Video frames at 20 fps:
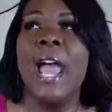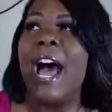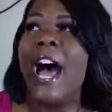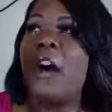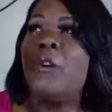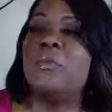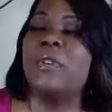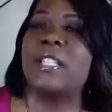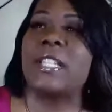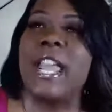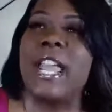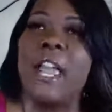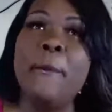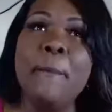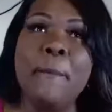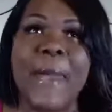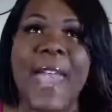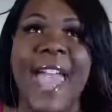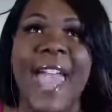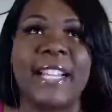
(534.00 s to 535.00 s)
I was
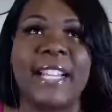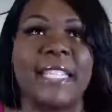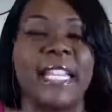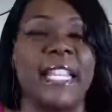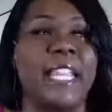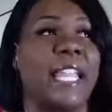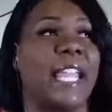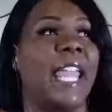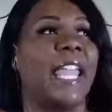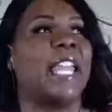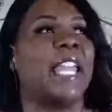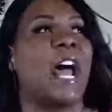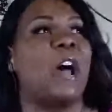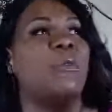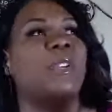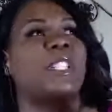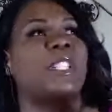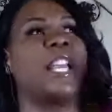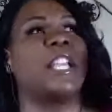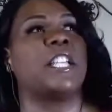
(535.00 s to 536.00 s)
impacting and I
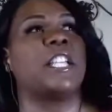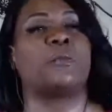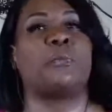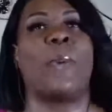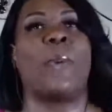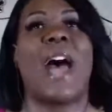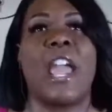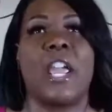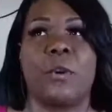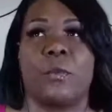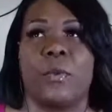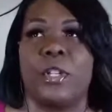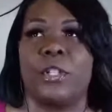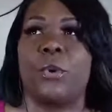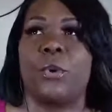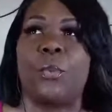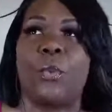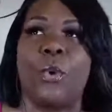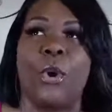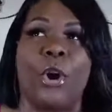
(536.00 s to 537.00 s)
was inspiring
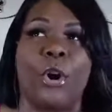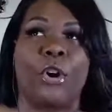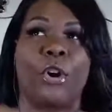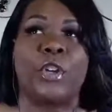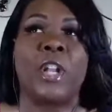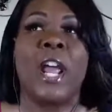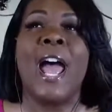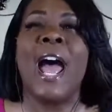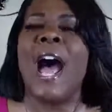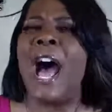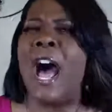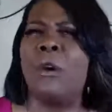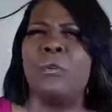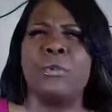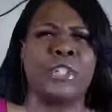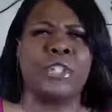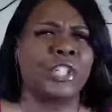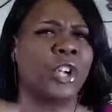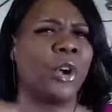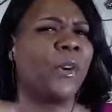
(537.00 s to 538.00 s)
the world. I
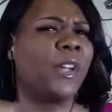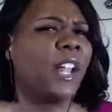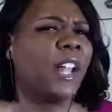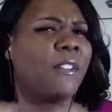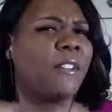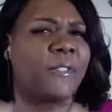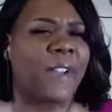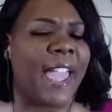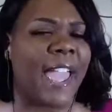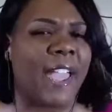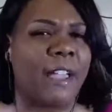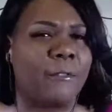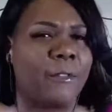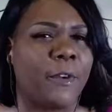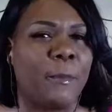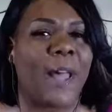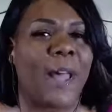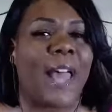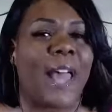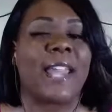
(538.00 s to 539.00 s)
was showing up for
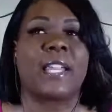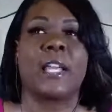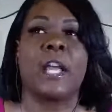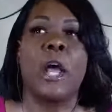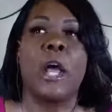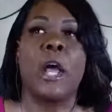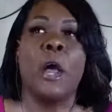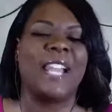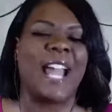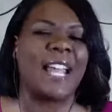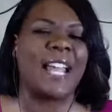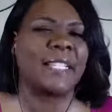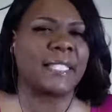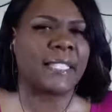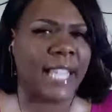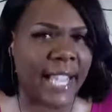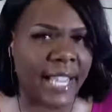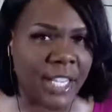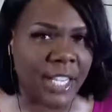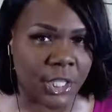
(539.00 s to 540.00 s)
everybody, but I
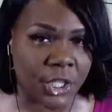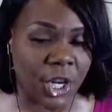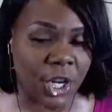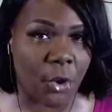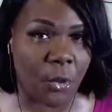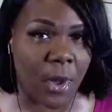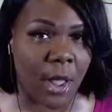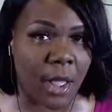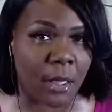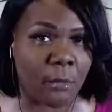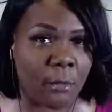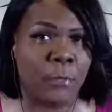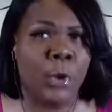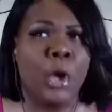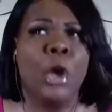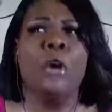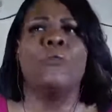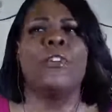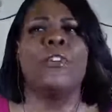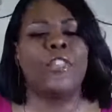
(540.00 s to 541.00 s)
didn't show up
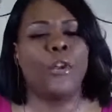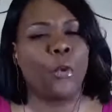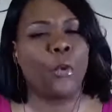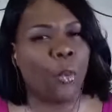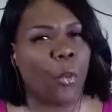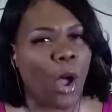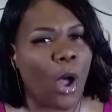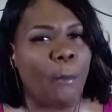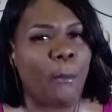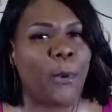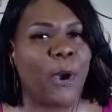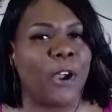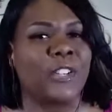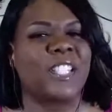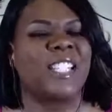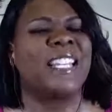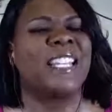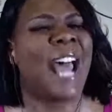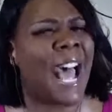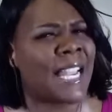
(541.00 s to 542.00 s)
for the one
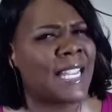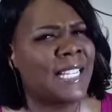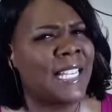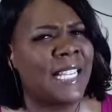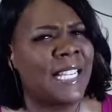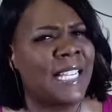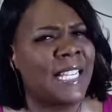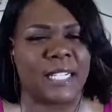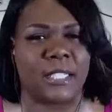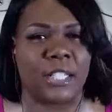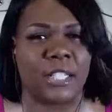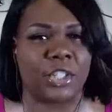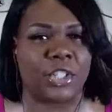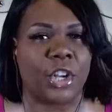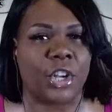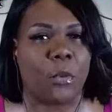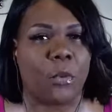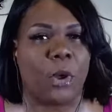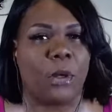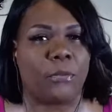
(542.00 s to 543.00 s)
person I needed to
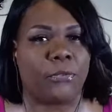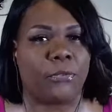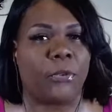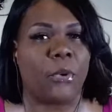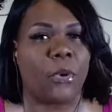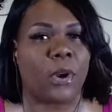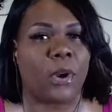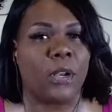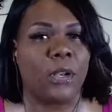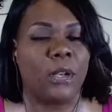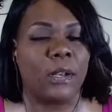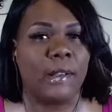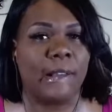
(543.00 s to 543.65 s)
show up for.